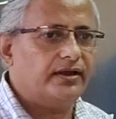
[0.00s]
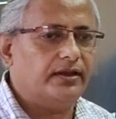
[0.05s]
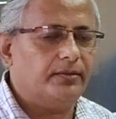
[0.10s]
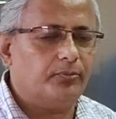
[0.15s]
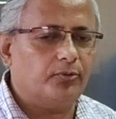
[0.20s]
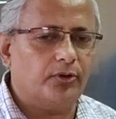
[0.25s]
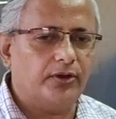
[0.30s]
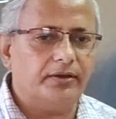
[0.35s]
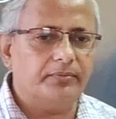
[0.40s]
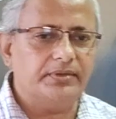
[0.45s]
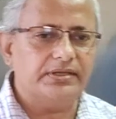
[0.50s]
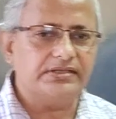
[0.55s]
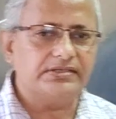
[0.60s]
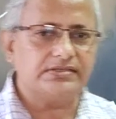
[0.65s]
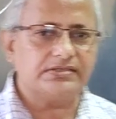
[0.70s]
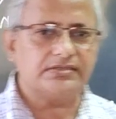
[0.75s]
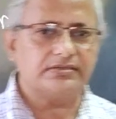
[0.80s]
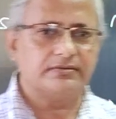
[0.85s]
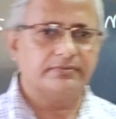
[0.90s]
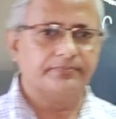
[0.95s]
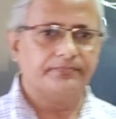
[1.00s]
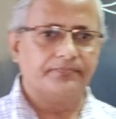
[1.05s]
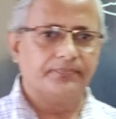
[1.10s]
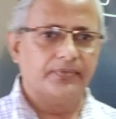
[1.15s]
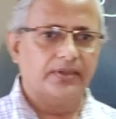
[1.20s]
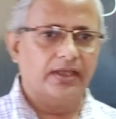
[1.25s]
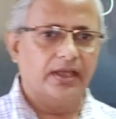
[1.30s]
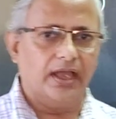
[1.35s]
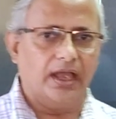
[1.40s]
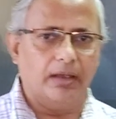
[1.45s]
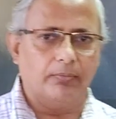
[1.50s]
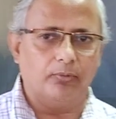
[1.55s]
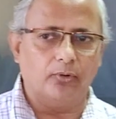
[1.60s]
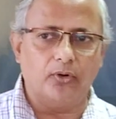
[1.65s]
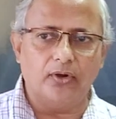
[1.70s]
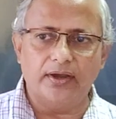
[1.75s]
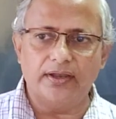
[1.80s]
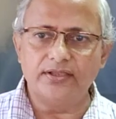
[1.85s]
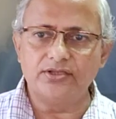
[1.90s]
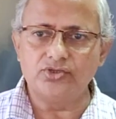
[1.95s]
and diploid means?
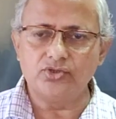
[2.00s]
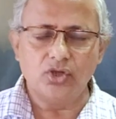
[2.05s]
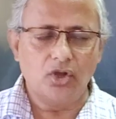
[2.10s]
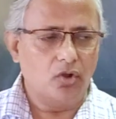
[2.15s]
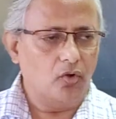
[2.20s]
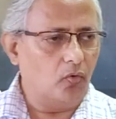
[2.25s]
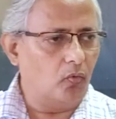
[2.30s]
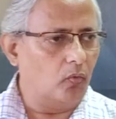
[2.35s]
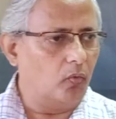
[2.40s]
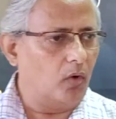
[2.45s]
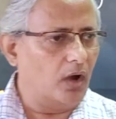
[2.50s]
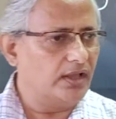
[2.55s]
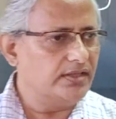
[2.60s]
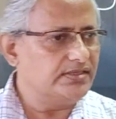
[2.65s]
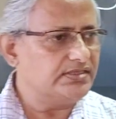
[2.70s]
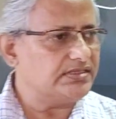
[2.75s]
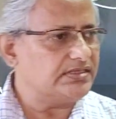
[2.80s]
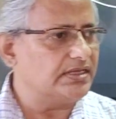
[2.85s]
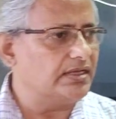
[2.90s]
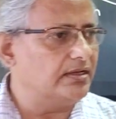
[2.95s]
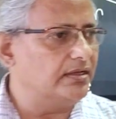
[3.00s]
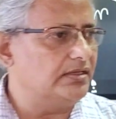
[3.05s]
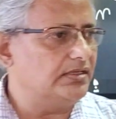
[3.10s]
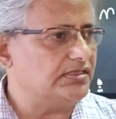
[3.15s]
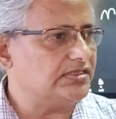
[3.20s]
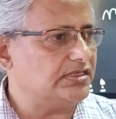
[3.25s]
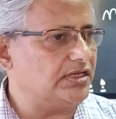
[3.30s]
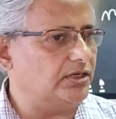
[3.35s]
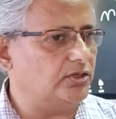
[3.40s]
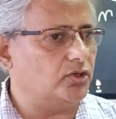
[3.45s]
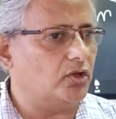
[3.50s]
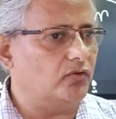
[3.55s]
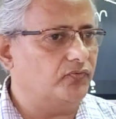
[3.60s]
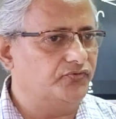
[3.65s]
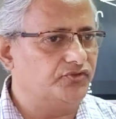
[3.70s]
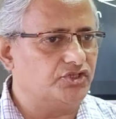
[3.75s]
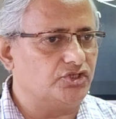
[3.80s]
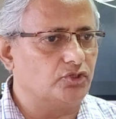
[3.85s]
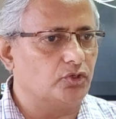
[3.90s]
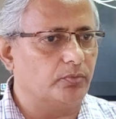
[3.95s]
Haploid is one single set
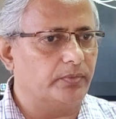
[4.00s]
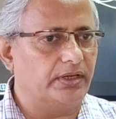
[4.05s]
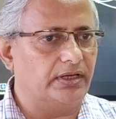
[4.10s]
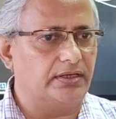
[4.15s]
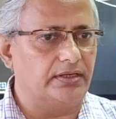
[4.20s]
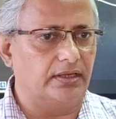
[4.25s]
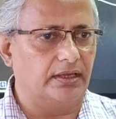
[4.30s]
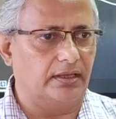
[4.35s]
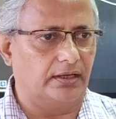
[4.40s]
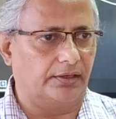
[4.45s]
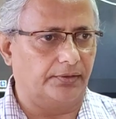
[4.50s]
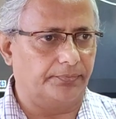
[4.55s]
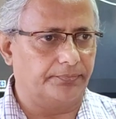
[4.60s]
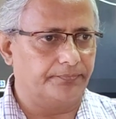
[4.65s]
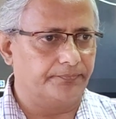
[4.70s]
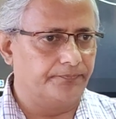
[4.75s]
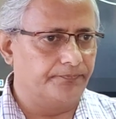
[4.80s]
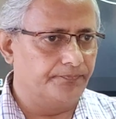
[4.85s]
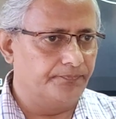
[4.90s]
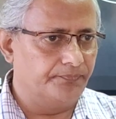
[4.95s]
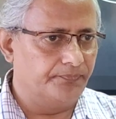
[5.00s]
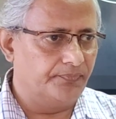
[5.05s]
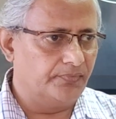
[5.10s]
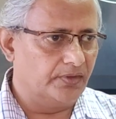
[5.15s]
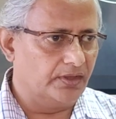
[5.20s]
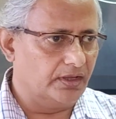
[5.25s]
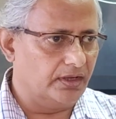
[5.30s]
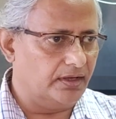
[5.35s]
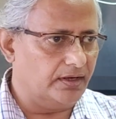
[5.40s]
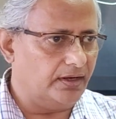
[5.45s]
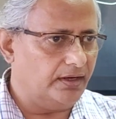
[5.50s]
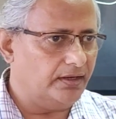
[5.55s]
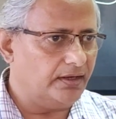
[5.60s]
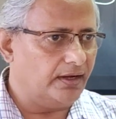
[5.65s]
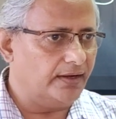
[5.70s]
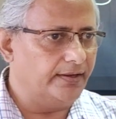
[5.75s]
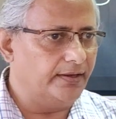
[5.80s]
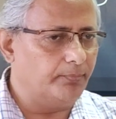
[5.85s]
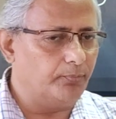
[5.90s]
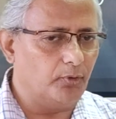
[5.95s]
of genomic DNA, right?
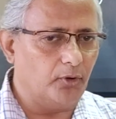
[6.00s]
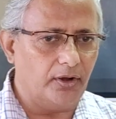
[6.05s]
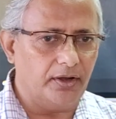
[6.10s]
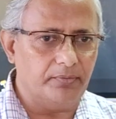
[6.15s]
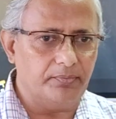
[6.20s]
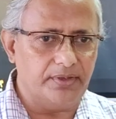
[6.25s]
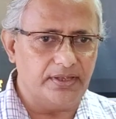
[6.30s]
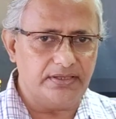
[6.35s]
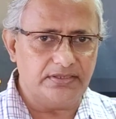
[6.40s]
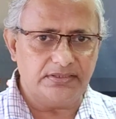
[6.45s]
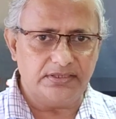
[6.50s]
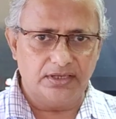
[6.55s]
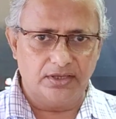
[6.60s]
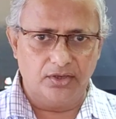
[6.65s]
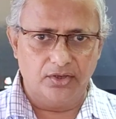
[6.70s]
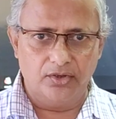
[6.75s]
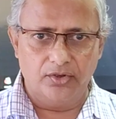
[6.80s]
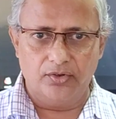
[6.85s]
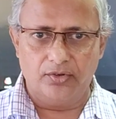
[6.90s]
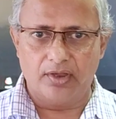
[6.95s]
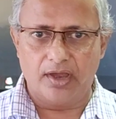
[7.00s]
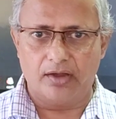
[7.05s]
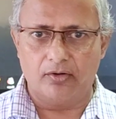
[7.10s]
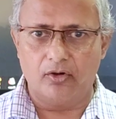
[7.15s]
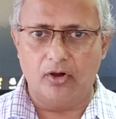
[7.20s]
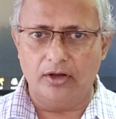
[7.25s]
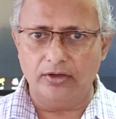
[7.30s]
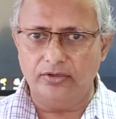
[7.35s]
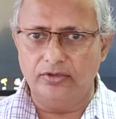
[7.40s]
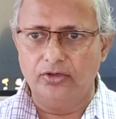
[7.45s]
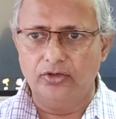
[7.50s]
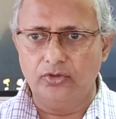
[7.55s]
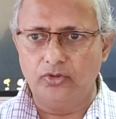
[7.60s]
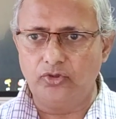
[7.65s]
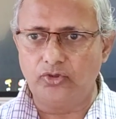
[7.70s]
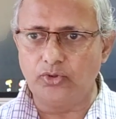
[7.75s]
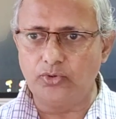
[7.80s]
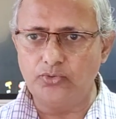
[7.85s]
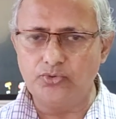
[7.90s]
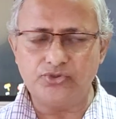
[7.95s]
And diploid means we have got
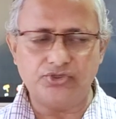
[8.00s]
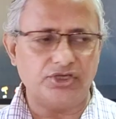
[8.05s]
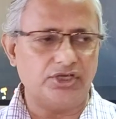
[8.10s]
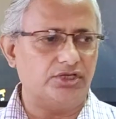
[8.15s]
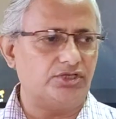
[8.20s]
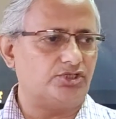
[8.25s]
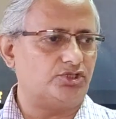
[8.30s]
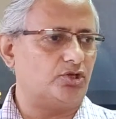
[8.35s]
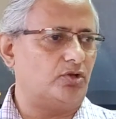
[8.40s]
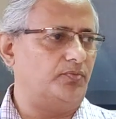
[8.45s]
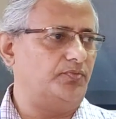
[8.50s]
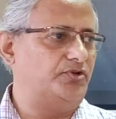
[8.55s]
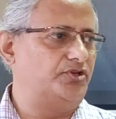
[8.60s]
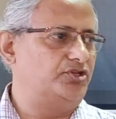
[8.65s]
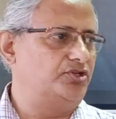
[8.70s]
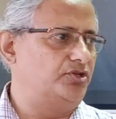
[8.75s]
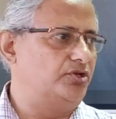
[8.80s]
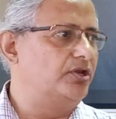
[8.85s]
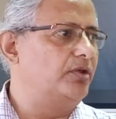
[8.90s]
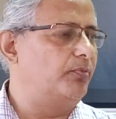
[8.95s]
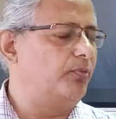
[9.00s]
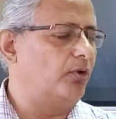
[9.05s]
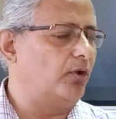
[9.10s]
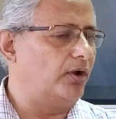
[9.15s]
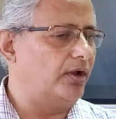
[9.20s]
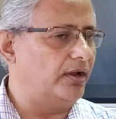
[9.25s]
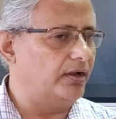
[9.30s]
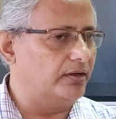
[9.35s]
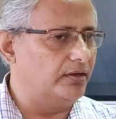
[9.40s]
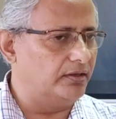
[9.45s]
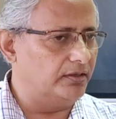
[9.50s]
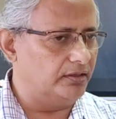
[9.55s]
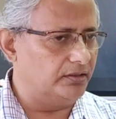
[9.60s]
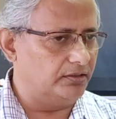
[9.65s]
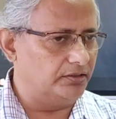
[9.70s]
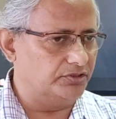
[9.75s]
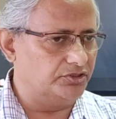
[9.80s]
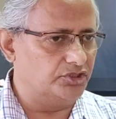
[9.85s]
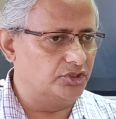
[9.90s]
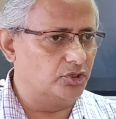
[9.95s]
two sets of
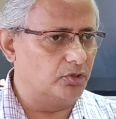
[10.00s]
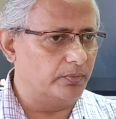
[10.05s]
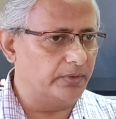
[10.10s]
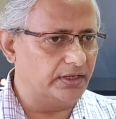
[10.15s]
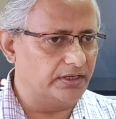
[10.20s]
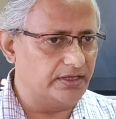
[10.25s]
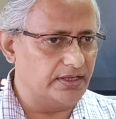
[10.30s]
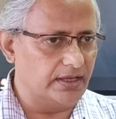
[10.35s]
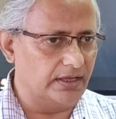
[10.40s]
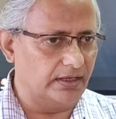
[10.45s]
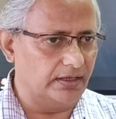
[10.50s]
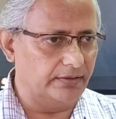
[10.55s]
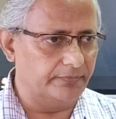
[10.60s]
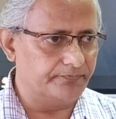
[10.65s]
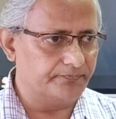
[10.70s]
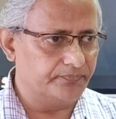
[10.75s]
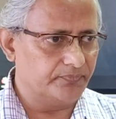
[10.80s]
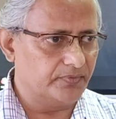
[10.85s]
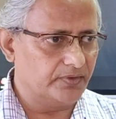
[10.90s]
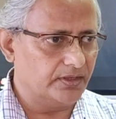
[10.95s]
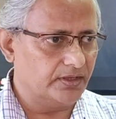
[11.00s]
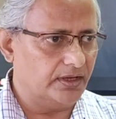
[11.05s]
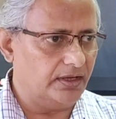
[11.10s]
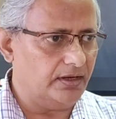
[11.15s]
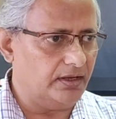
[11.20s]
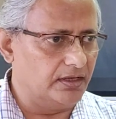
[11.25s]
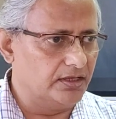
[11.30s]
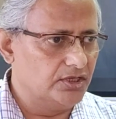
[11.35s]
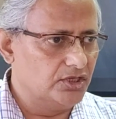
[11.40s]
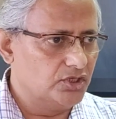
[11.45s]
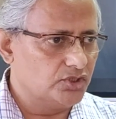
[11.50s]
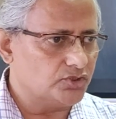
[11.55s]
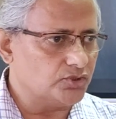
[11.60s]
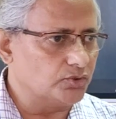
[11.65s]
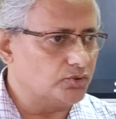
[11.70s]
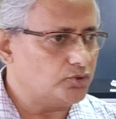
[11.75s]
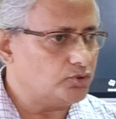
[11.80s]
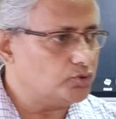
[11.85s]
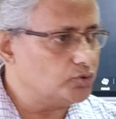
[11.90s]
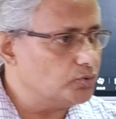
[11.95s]
genomic DNA. So
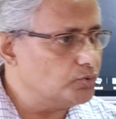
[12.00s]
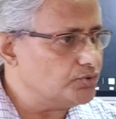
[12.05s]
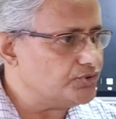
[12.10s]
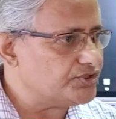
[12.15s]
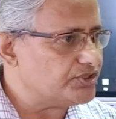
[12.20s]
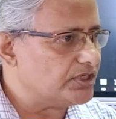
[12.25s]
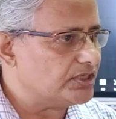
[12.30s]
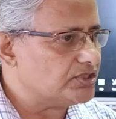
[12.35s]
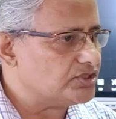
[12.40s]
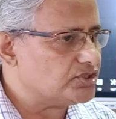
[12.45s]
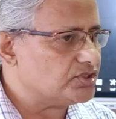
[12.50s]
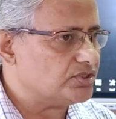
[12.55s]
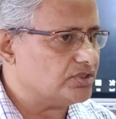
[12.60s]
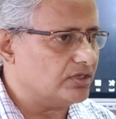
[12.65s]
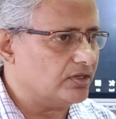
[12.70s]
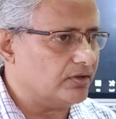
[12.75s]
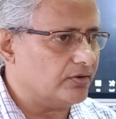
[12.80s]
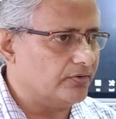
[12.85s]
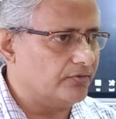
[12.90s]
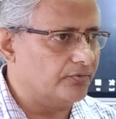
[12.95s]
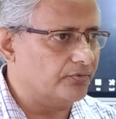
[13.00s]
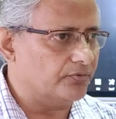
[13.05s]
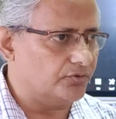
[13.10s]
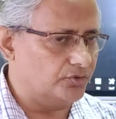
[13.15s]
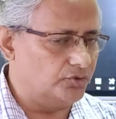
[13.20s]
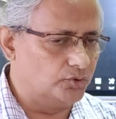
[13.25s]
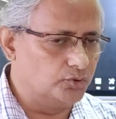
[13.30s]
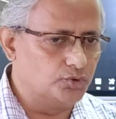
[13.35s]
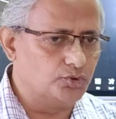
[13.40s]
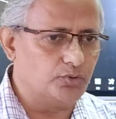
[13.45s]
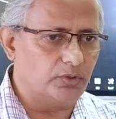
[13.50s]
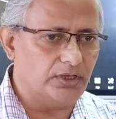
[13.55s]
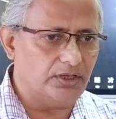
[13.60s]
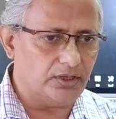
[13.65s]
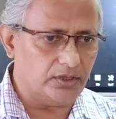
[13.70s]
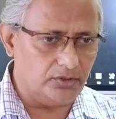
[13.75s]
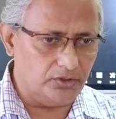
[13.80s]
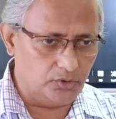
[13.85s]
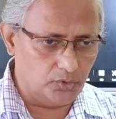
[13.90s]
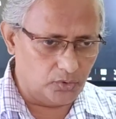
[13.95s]
two sets
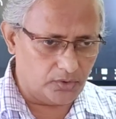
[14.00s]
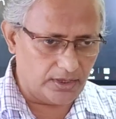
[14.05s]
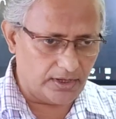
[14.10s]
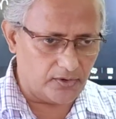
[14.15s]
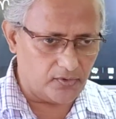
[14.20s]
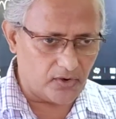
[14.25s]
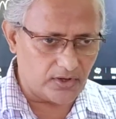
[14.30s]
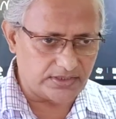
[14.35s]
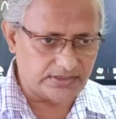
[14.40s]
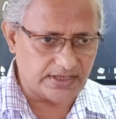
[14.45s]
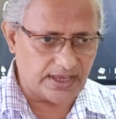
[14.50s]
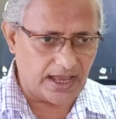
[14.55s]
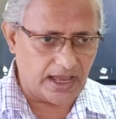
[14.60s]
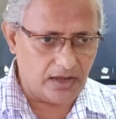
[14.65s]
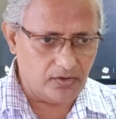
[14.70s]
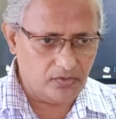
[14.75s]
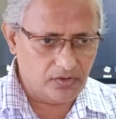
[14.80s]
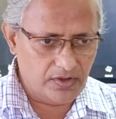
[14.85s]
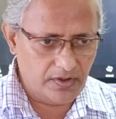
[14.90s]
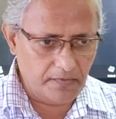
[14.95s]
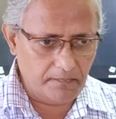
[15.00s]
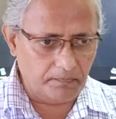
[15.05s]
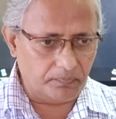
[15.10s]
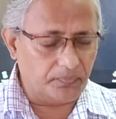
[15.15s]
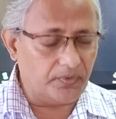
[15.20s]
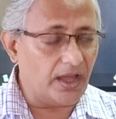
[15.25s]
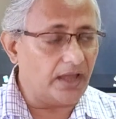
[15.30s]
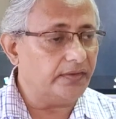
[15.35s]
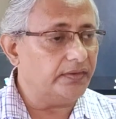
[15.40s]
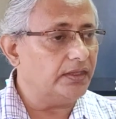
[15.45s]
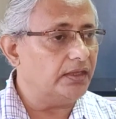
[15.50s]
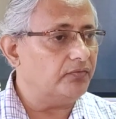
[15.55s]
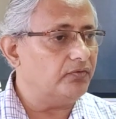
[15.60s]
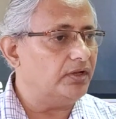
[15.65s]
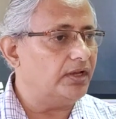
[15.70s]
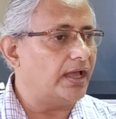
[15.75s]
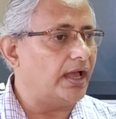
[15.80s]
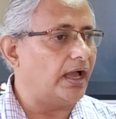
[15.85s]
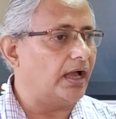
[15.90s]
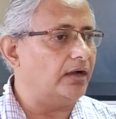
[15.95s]
usually eukaryotes have. Then they
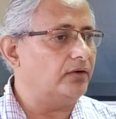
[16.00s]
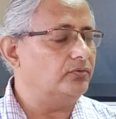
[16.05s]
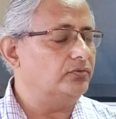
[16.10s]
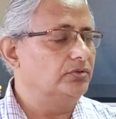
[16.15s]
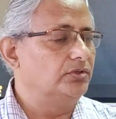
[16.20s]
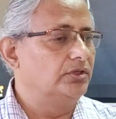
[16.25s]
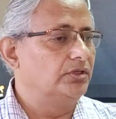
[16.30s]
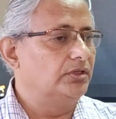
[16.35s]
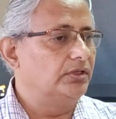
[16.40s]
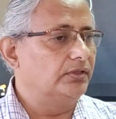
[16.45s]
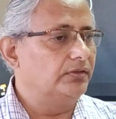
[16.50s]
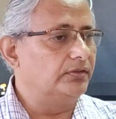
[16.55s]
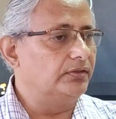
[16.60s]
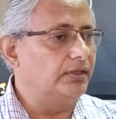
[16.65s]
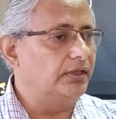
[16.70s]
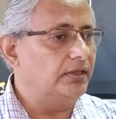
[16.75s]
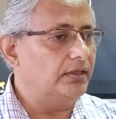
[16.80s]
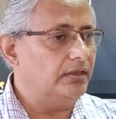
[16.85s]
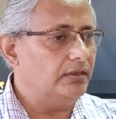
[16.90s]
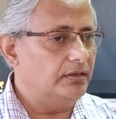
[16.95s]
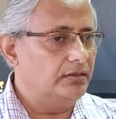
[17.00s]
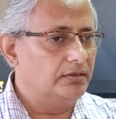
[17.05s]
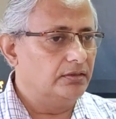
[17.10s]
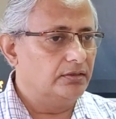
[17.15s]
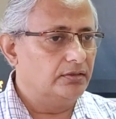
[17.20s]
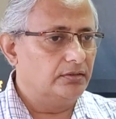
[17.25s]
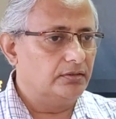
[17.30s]
will have they